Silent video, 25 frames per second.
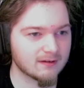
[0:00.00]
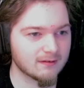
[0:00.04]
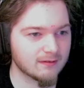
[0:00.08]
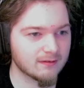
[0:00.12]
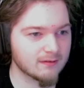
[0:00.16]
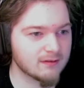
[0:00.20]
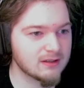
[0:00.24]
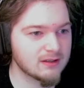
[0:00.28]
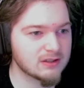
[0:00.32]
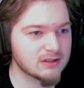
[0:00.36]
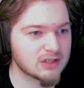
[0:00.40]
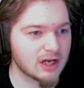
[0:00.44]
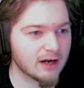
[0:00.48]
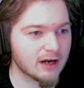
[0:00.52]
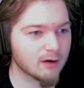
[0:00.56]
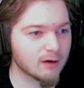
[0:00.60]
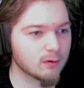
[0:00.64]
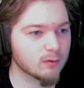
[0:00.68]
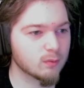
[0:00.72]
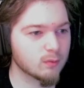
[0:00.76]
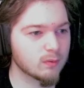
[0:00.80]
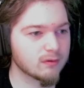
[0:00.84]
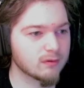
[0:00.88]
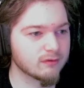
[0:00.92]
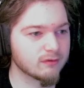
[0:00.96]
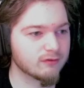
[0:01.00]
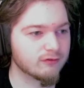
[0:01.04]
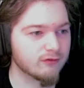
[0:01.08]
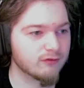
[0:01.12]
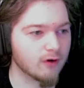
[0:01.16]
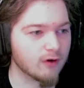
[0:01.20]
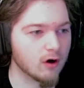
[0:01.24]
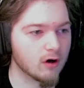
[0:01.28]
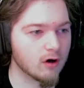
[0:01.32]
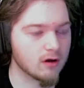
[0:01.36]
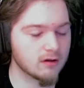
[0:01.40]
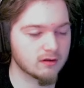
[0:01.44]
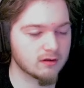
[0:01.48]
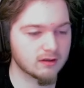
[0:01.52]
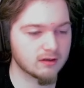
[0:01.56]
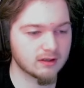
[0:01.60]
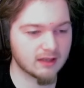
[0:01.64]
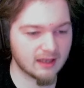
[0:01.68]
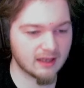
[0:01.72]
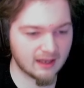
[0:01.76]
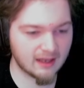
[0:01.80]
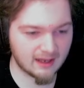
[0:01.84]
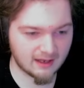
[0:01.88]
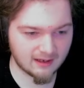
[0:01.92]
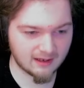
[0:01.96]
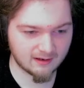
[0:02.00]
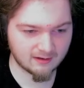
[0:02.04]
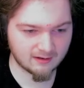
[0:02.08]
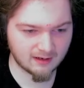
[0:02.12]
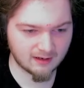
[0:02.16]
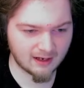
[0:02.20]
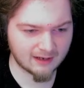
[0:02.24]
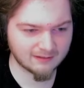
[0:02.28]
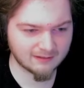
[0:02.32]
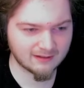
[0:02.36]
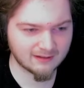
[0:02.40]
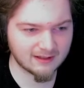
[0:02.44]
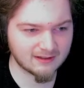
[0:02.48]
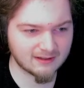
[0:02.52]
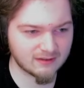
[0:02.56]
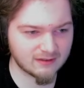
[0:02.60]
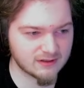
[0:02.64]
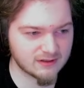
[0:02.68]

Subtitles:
the tower will fall. And I like the